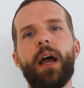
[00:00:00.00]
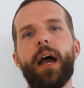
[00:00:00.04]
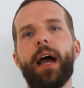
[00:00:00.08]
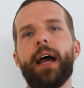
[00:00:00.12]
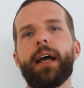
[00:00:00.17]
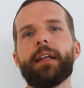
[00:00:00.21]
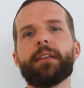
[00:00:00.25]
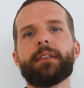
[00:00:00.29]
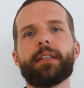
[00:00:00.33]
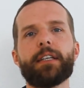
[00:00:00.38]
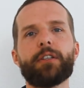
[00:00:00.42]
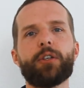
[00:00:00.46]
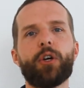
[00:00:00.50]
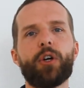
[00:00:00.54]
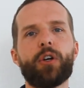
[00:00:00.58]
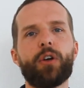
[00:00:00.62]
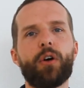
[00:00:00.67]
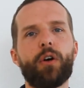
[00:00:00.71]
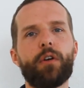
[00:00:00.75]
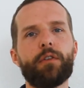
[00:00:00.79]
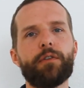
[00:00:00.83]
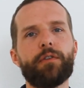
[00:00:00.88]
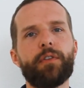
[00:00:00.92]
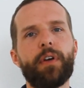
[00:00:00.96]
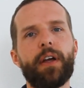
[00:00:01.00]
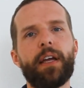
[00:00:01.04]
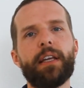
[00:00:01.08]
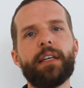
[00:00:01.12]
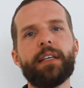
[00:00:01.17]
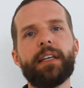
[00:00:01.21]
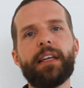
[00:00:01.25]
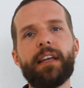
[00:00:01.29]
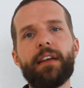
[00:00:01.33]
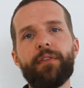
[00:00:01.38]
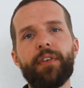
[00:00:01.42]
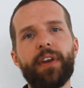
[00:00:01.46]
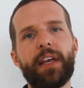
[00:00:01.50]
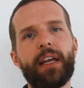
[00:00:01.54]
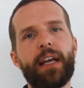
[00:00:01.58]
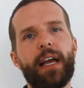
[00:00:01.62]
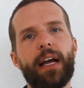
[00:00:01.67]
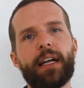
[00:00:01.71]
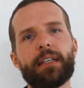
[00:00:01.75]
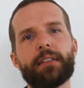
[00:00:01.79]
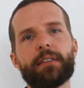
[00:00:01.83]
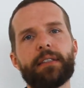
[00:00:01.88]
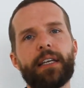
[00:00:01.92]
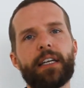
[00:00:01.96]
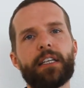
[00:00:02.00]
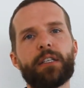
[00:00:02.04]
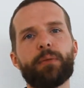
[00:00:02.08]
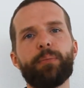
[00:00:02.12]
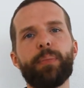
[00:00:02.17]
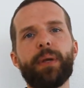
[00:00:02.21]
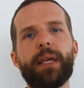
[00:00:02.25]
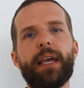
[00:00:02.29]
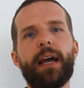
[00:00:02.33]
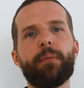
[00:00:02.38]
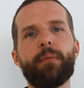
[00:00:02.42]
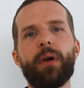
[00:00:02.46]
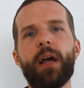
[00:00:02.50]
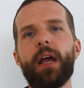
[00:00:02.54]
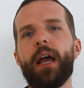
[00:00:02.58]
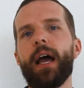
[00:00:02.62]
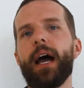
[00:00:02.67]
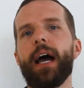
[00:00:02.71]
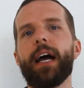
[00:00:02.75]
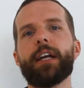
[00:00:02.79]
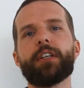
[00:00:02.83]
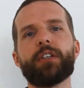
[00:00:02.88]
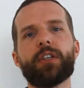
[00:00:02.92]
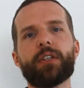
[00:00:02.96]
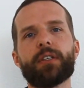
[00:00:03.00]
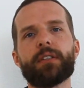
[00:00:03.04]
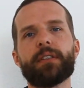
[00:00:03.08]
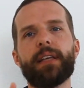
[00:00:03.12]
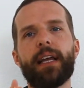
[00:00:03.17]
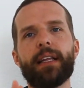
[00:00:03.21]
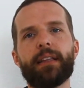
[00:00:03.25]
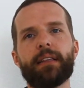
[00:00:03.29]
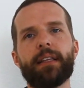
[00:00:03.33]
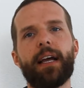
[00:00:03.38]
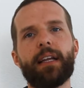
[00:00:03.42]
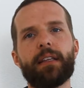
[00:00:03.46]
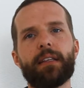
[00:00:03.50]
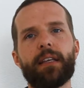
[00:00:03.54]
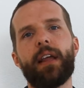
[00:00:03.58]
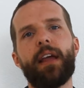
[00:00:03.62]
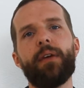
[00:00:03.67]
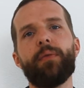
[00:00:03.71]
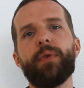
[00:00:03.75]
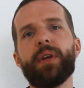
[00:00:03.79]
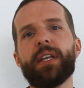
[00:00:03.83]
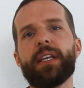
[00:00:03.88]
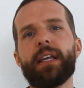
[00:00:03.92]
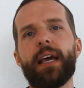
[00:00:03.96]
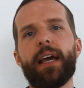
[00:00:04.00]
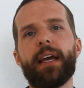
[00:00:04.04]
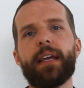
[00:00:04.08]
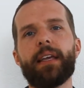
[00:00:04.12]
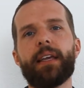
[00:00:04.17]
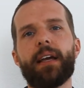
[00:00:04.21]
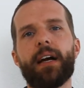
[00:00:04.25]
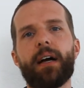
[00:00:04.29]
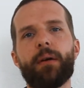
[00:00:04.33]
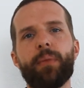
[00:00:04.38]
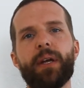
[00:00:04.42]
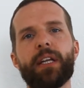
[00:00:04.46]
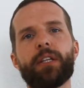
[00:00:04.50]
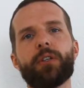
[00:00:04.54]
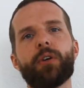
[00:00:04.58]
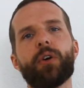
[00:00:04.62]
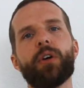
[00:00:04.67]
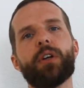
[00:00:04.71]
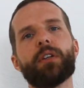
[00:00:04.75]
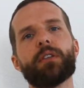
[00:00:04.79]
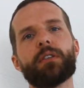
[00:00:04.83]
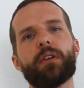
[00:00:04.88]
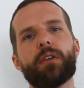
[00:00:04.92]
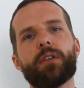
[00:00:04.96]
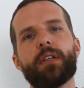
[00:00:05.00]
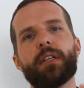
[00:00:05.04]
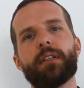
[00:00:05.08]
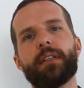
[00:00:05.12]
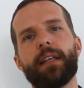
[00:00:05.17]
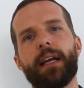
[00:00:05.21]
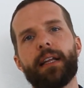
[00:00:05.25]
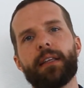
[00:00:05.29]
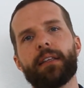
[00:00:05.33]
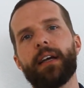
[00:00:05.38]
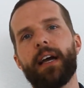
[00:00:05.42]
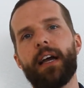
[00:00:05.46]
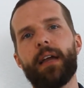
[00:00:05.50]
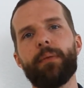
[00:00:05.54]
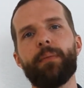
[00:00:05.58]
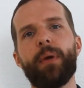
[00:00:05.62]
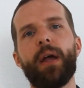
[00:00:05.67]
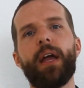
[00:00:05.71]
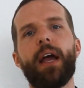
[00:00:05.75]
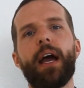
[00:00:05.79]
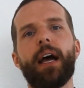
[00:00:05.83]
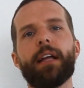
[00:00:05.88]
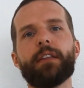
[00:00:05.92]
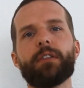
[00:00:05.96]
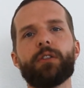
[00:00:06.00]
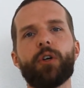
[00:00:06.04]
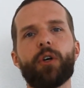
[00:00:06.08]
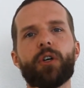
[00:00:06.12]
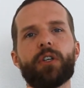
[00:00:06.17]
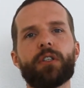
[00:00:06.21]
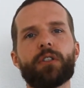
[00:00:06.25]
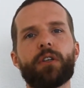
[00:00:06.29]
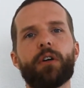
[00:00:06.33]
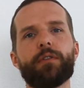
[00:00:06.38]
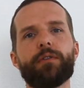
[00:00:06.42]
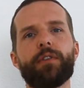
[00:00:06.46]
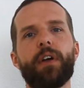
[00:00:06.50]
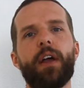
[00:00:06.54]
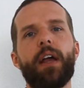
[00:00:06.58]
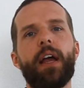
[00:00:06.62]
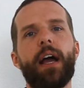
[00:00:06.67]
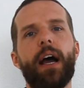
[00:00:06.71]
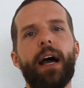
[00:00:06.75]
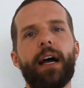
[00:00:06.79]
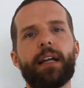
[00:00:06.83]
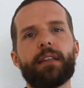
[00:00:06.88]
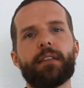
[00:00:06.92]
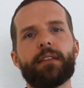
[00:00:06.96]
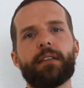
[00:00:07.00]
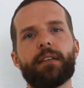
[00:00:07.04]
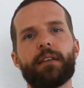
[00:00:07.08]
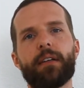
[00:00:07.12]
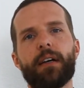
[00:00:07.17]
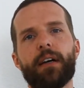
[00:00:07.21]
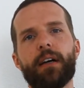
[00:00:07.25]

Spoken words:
and they turn off in the evening at 6 p.m. I just set that every day. It turns on at that time and turns off at